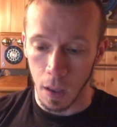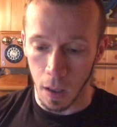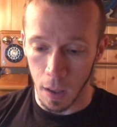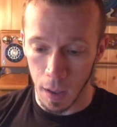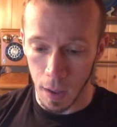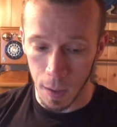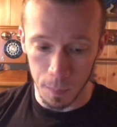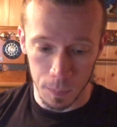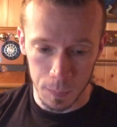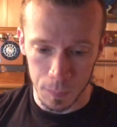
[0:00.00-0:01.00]

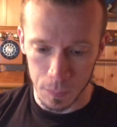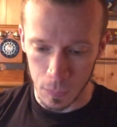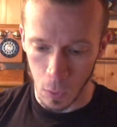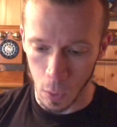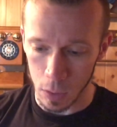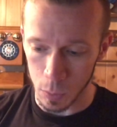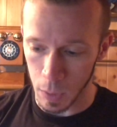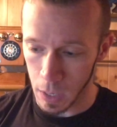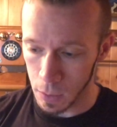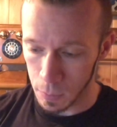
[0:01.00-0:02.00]
What else we
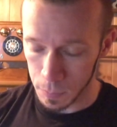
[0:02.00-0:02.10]
got here?